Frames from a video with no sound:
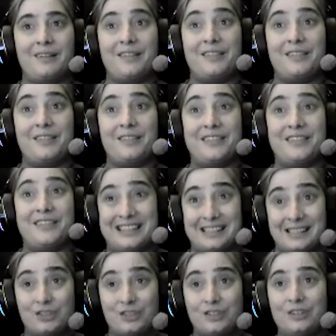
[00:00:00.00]
the
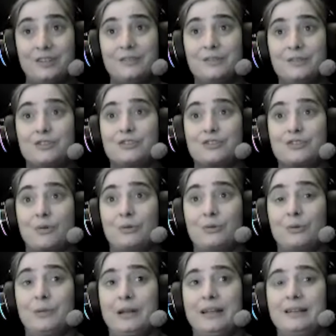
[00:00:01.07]
sensation in the
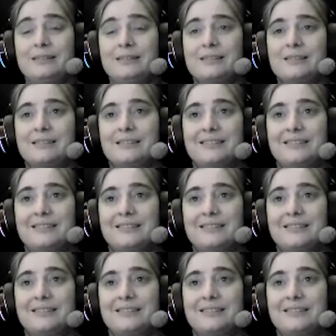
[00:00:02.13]
shoulder blades?